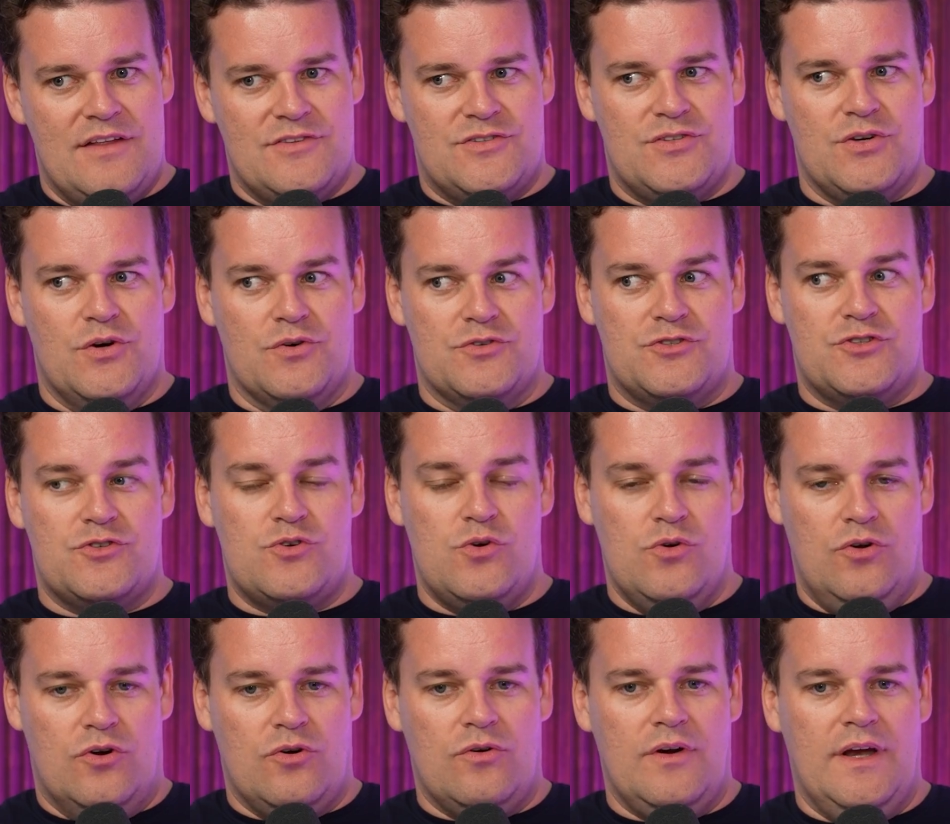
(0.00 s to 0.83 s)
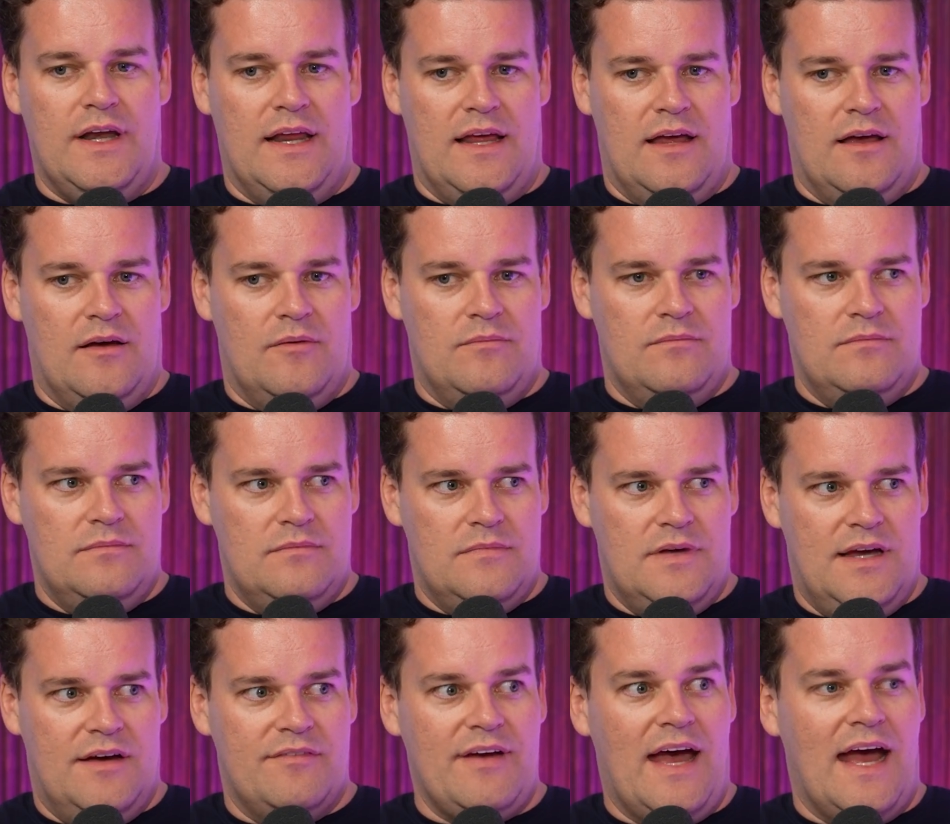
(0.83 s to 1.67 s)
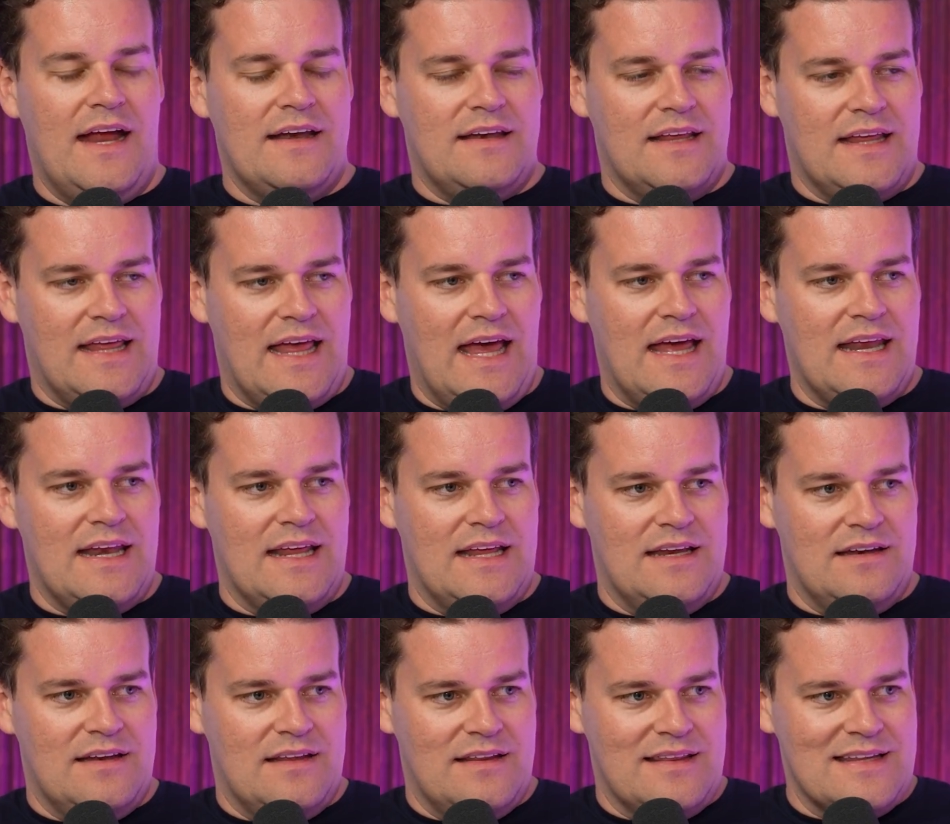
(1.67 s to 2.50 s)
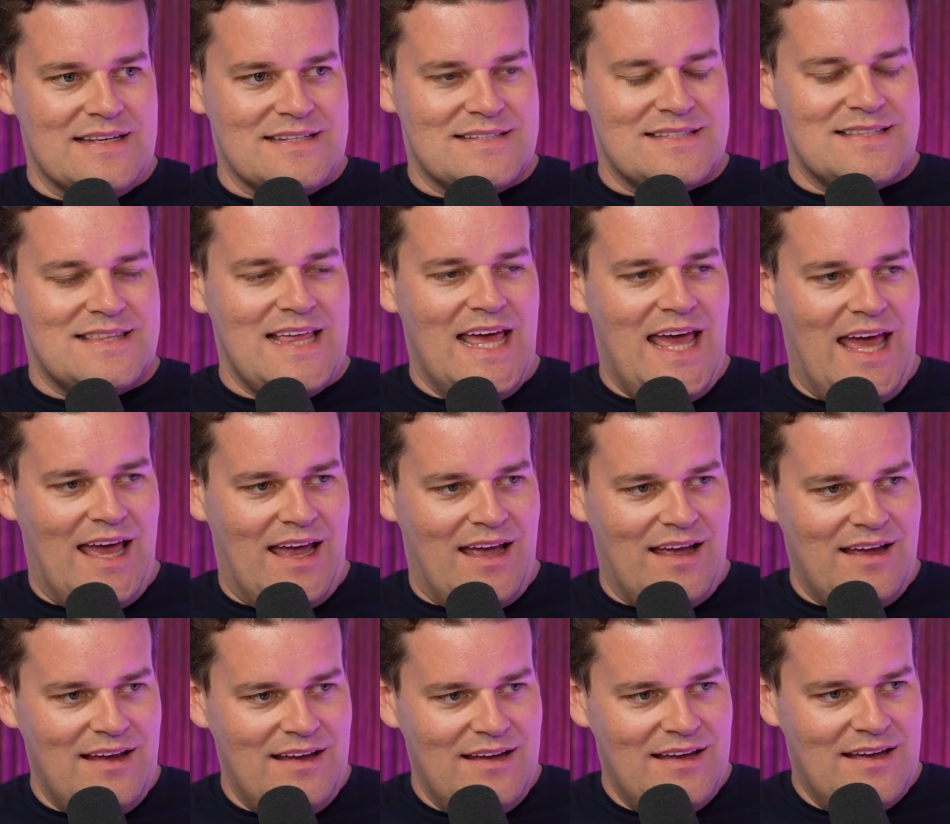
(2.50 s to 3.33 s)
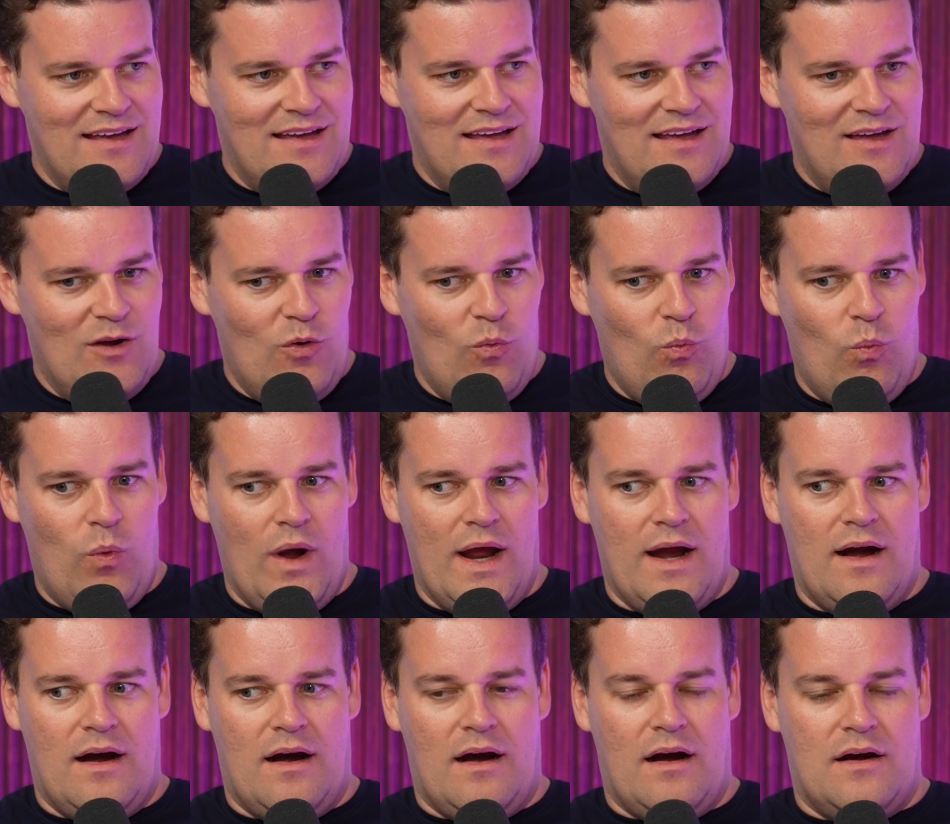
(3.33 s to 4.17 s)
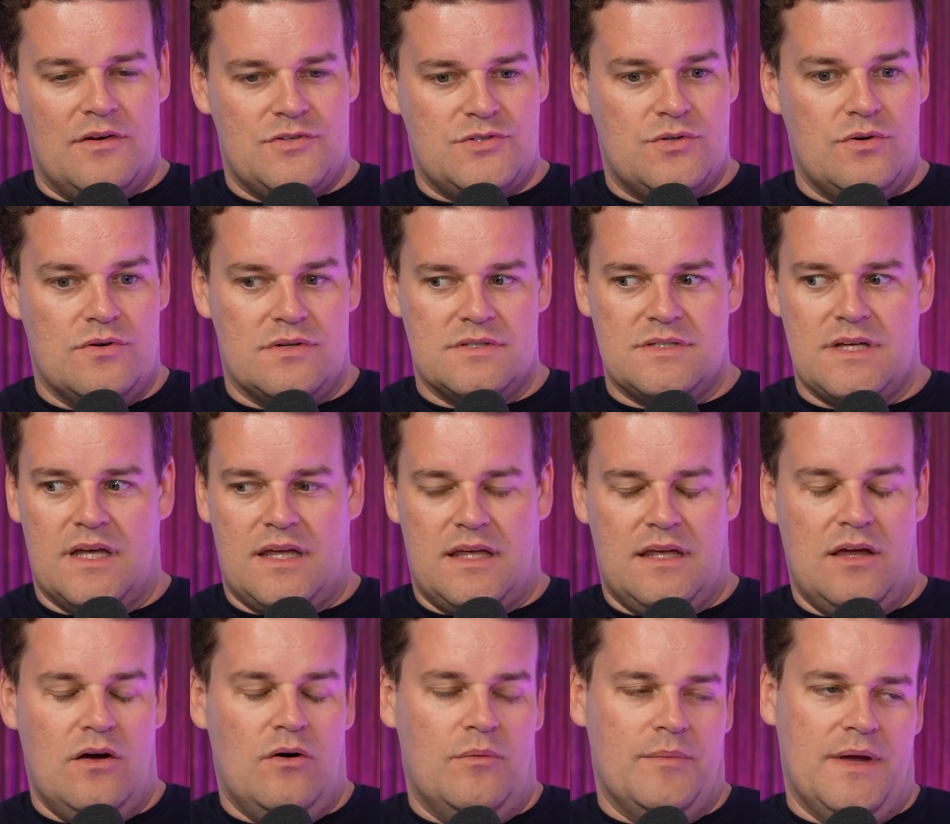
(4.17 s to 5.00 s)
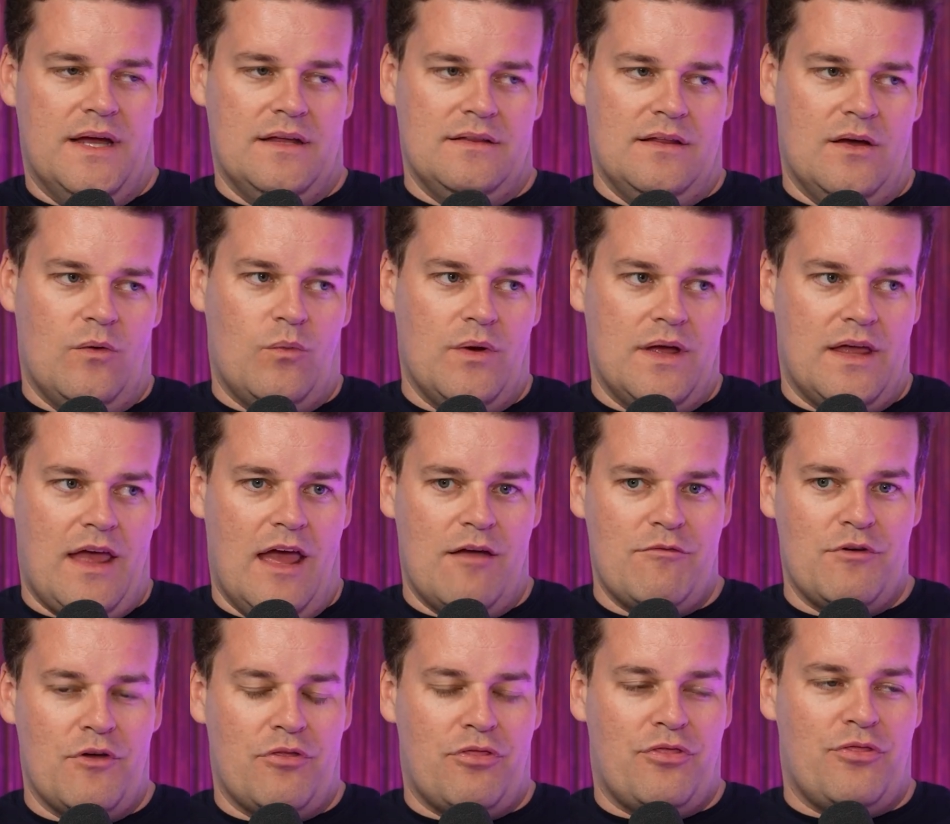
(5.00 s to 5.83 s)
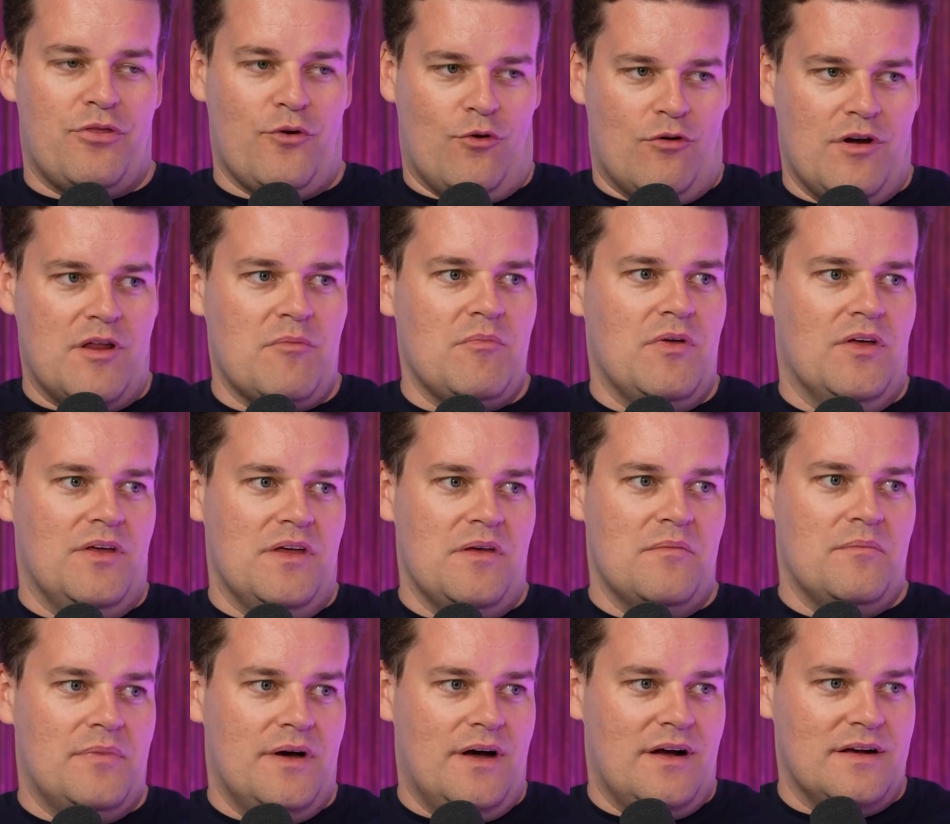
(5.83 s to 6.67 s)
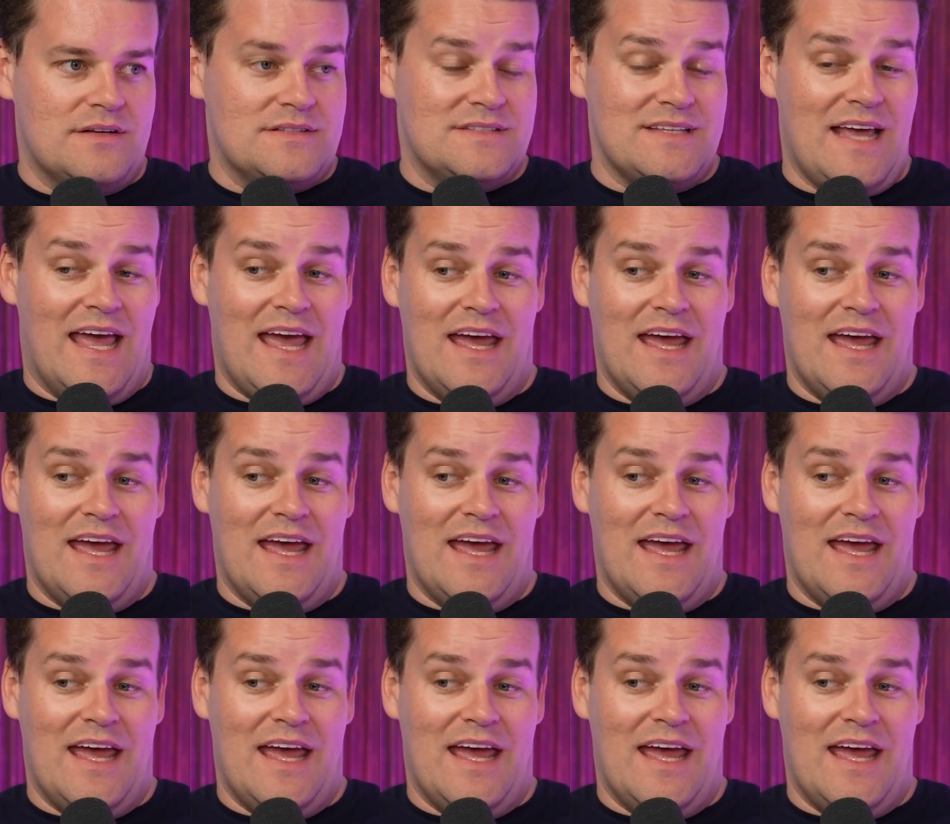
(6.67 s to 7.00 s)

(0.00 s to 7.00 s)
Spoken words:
so Scooter and him have had to get into this thing where Scooter's like, yo, man, like we gave you 30 million bucks.